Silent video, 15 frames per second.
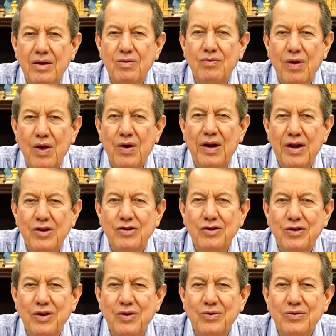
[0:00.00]
the law of God
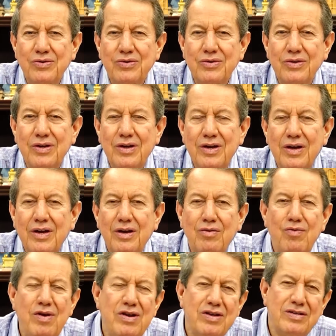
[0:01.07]
is here for.
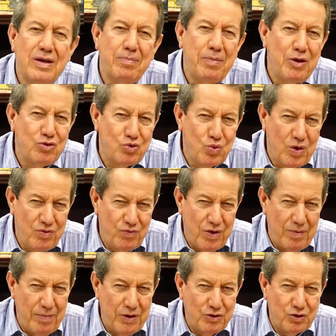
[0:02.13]
Take a look at a
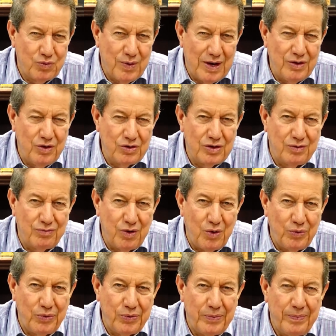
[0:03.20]
blessed person, and I'll be right